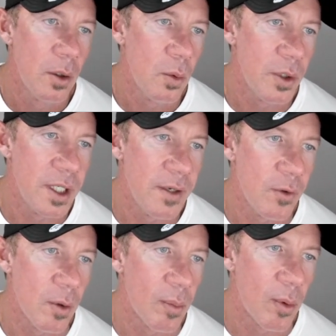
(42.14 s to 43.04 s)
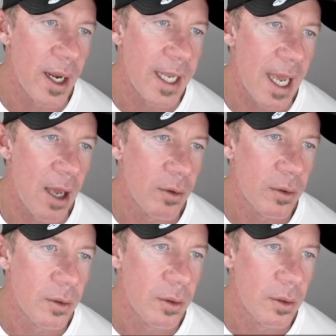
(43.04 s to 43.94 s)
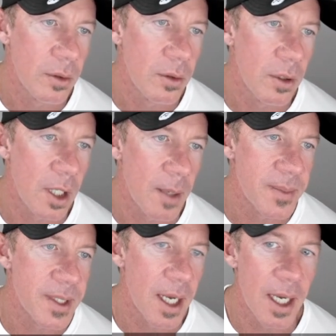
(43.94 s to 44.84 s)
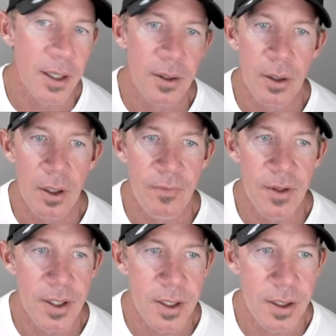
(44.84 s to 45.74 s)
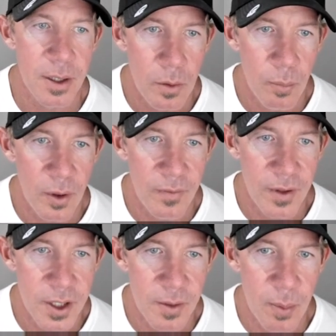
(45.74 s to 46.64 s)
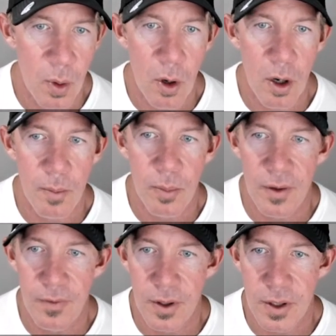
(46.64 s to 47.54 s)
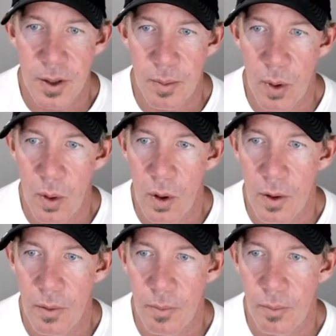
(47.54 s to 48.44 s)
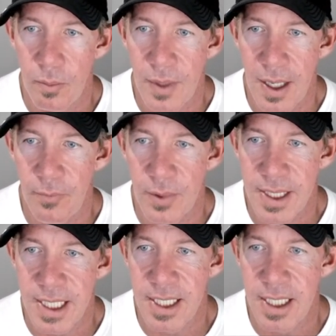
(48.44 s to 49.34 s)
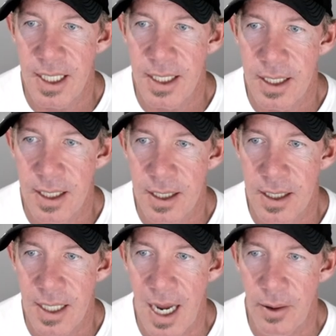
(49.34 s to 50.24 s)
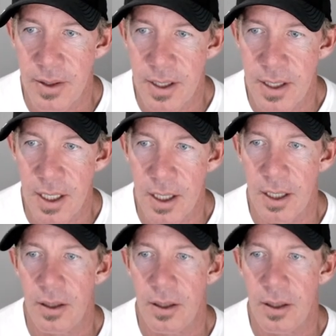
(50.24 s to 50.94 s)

would give you a breakout to the upside of this previous support, previous support, resistance. Now it's a ceiling,